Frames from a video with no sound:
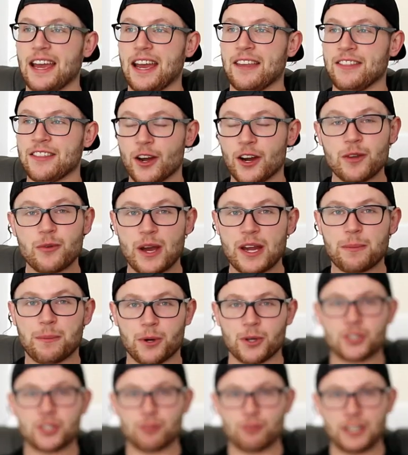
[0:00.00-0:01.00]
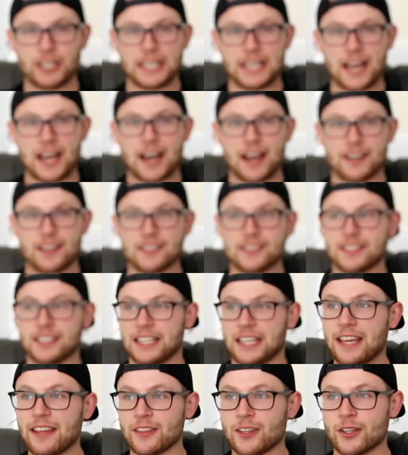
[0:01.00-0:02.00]
And the only way to push it really hard is to
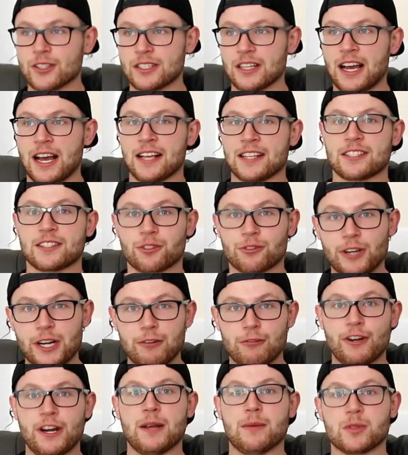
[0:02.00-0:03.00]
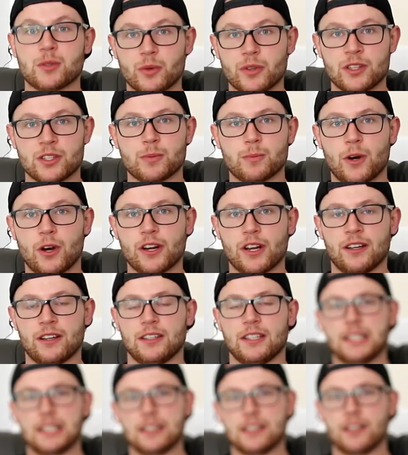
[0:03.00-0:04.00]
get those last three reps with a spotter.
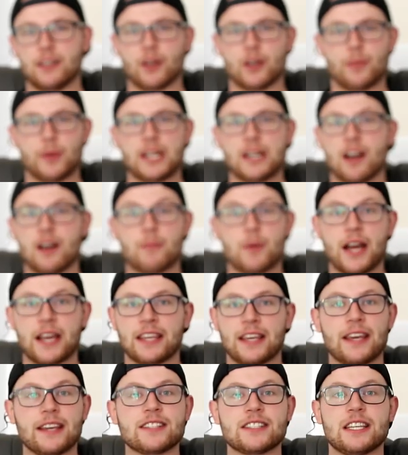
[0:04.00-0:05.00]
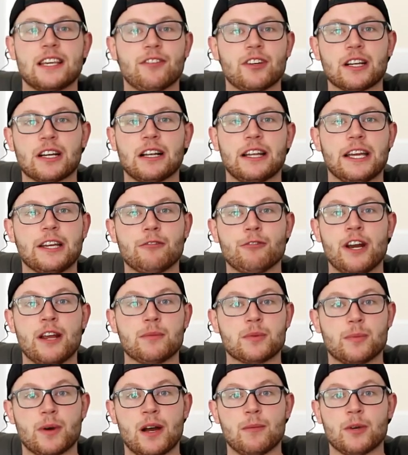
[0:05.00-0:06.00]
You know what I mean? I might get seven clean
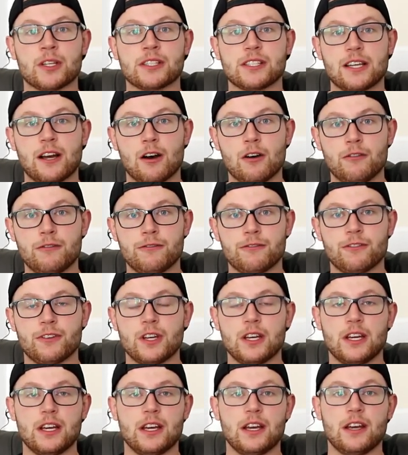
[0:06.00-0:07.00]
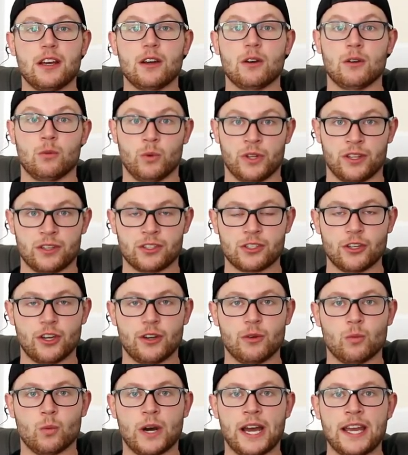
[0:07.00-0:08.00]
reps by myself with a
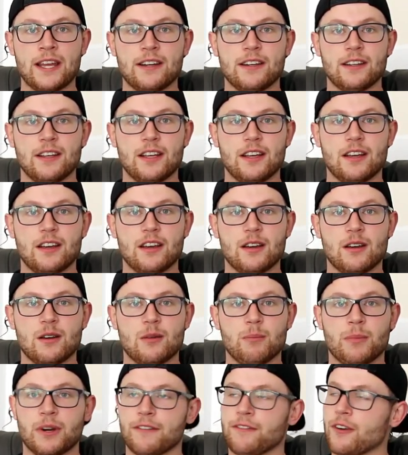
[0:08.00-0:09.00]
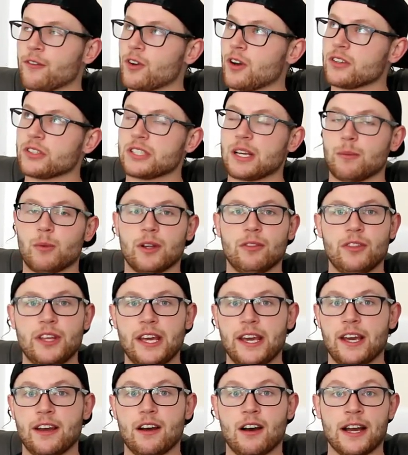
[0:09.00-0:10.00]
certain weight, but if I've got someone
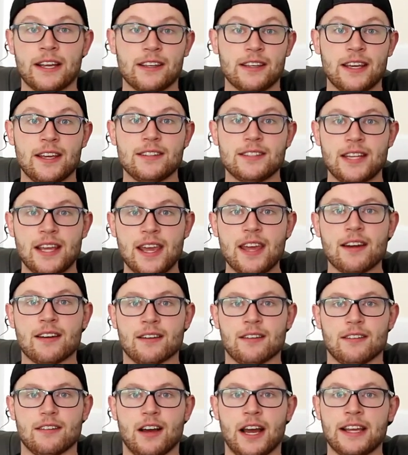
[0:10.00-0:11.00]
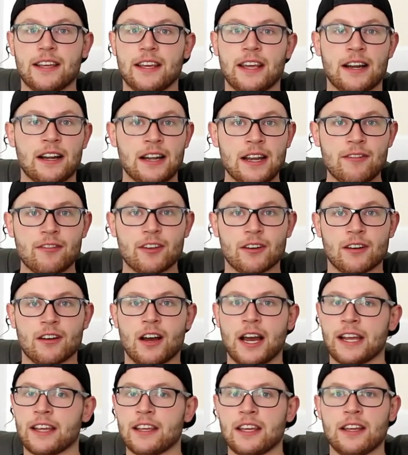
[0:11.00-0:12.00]
there, I can get ten, I can get eleven,
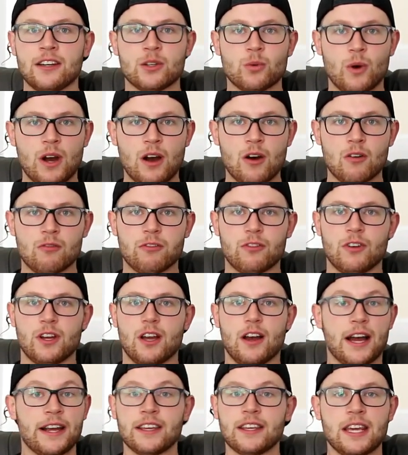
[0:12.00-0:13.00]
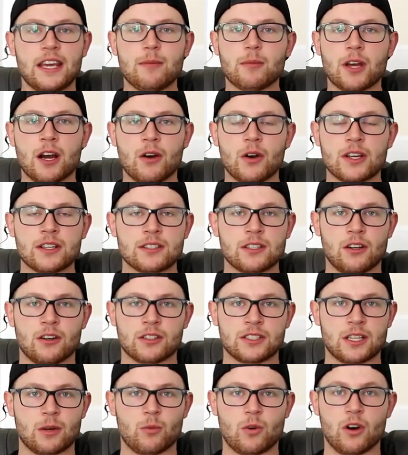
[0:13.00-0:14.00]
I can get twelve. I can keep going as
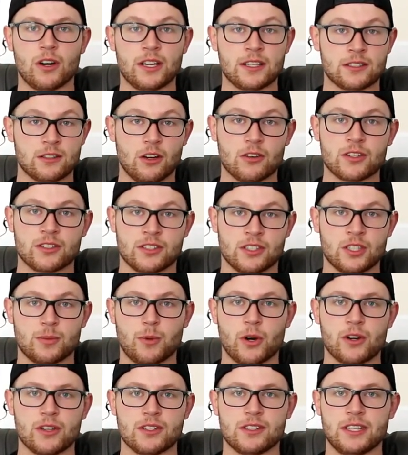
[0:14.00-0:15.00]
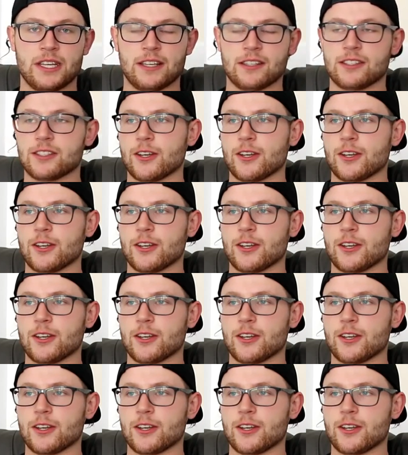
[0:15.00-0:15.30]
long as I want, as long as the spotter's there.